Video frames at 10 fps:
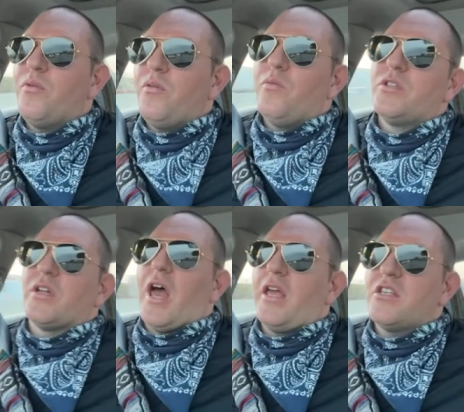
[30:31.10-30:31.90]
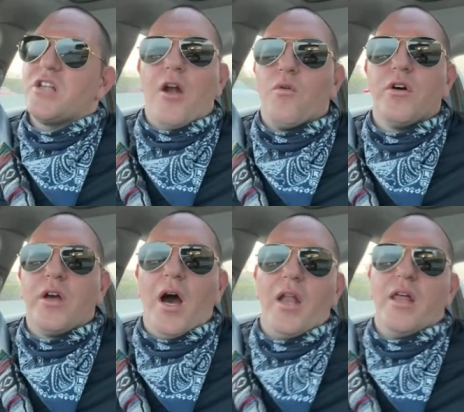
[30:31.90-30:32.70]
was like, it's not a real
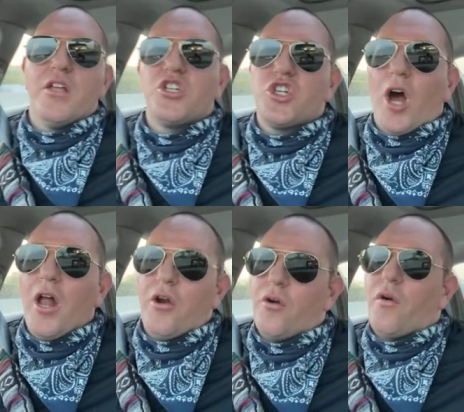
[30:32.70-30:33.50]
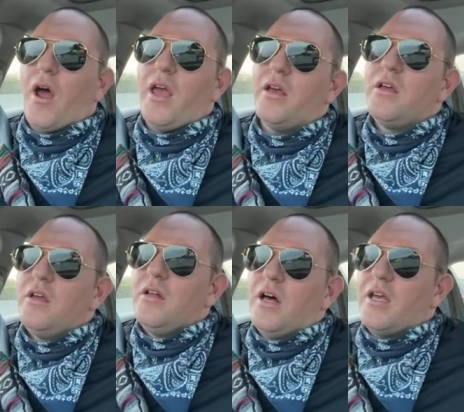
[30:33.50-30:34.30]
gun, and then shot her, right?
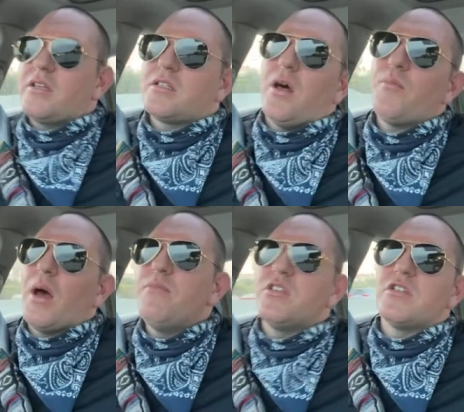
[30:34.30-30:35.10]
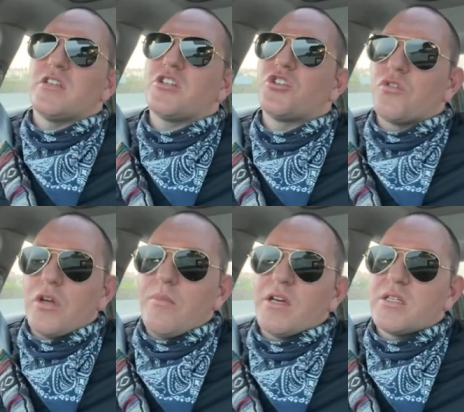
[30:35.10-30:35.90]
Like, sometimes these
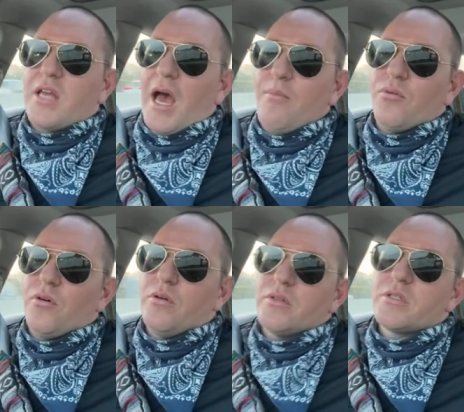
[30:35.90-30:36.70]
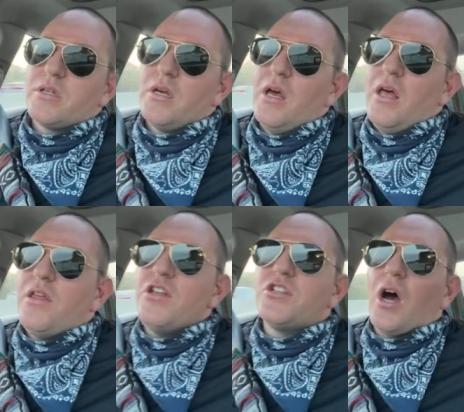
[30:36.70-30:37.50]
extreme examples,
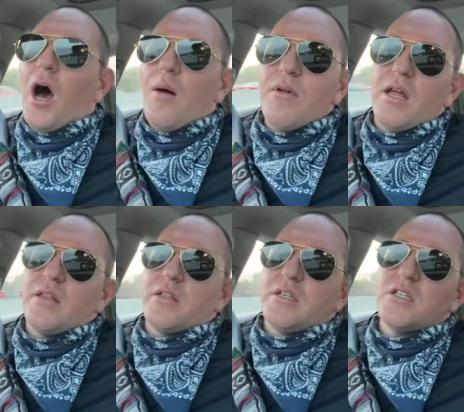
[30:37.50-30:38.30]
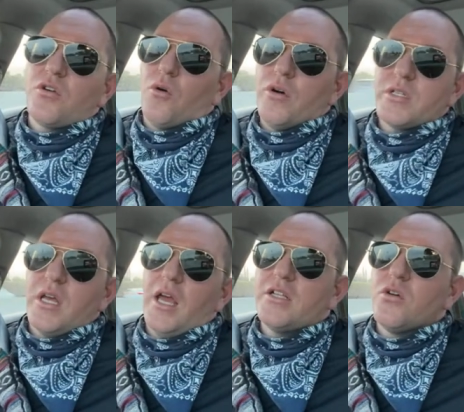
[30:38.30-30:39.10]
they dominate the discourse.
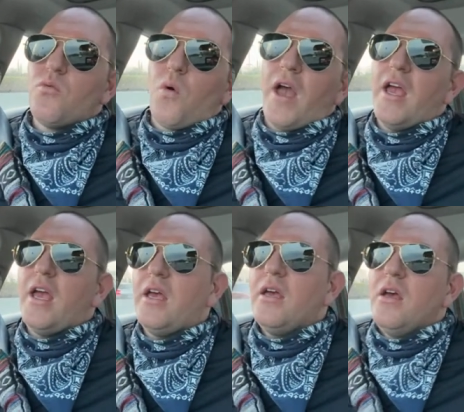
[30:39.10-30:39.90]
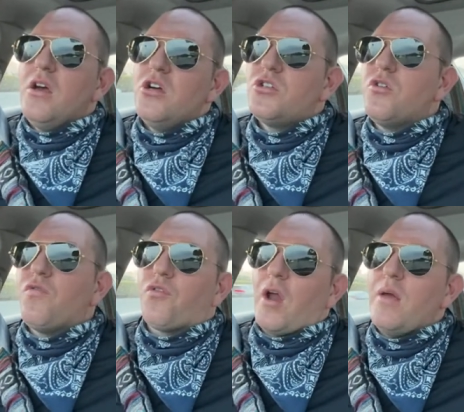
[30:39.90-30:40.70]
It's a way to
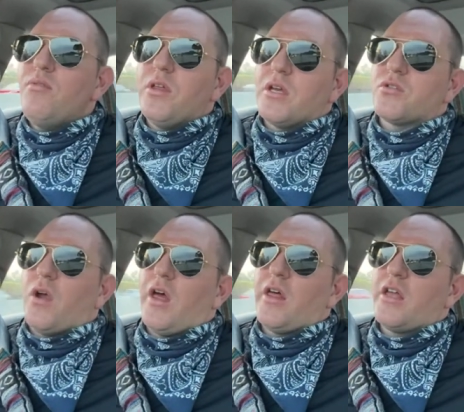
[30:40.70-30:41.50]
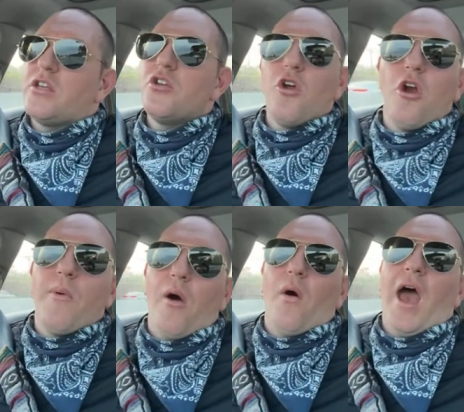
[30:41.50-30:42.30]
frame things, right? Like, did you hear
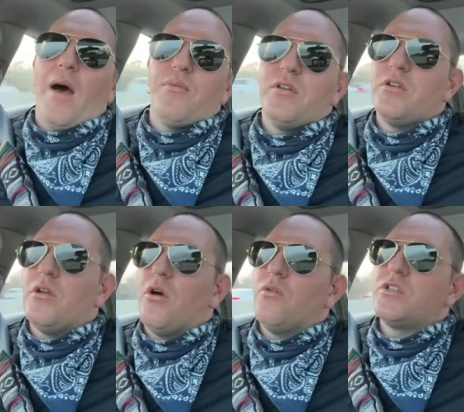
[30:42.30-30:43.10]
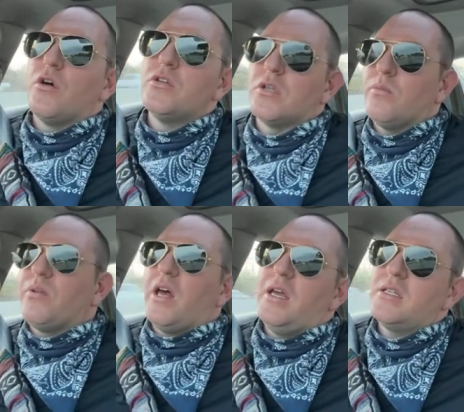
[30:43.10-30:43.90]
about what happened, in so-and-so
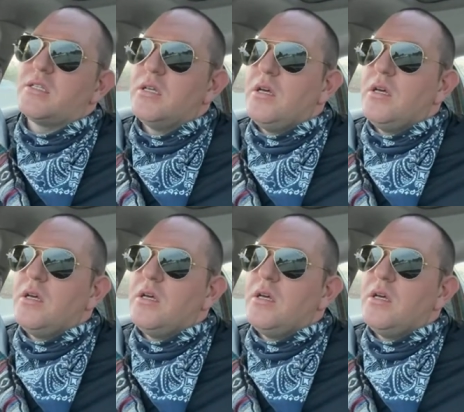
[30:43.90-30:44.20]
place?